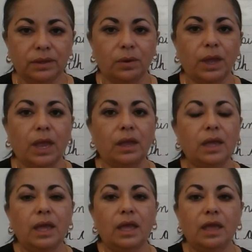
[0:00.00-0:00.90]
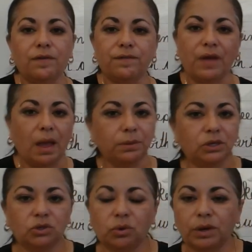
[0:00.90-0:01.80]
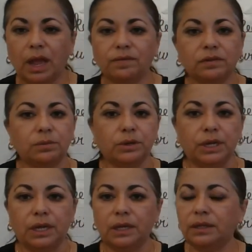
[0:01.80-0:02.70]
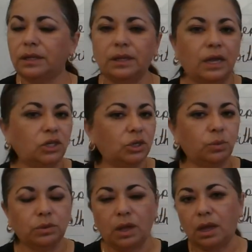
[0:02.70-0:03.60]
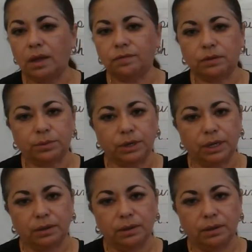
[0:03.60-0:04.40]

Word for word: Okay? If families don't have liberty, the nation will not have liberty.